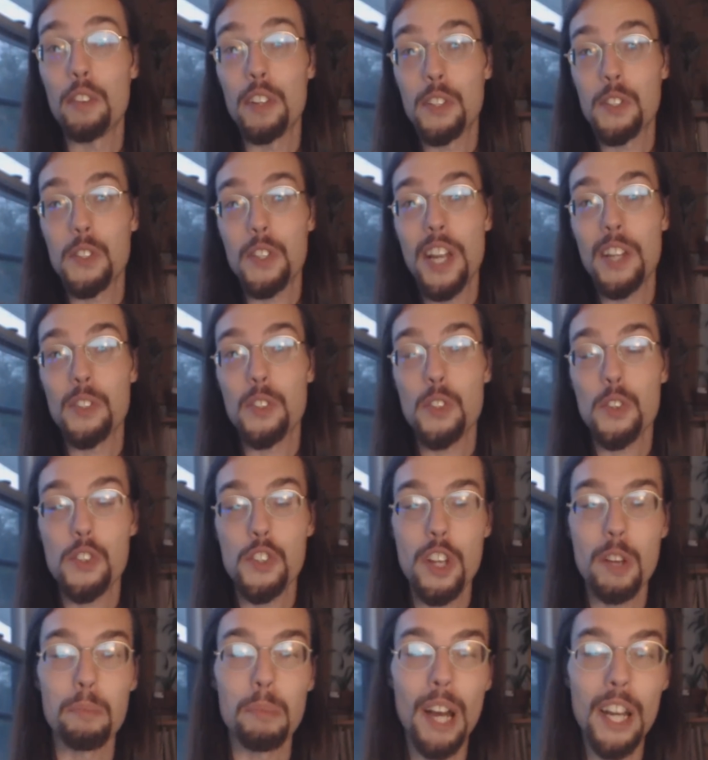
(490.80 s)
of its
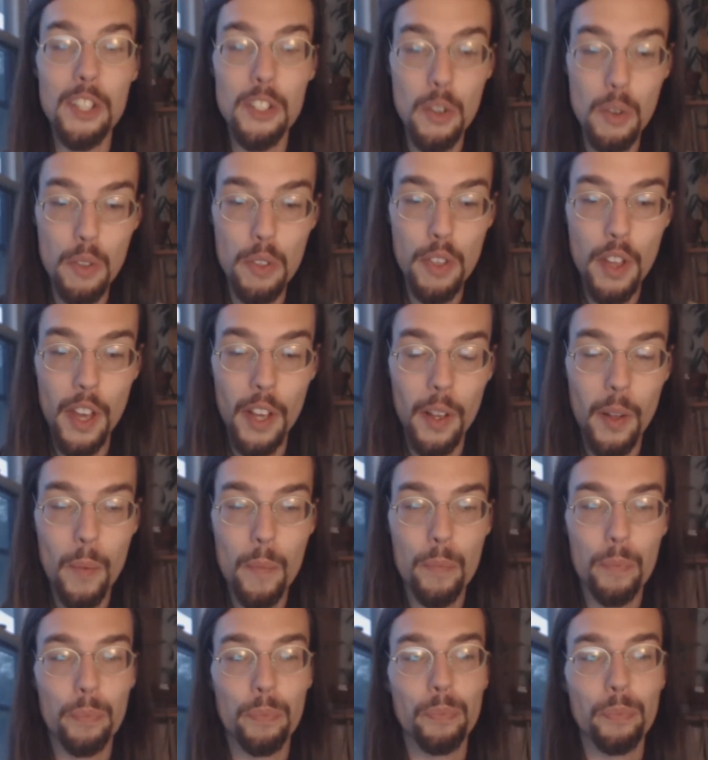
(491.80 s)
censorship. I do think,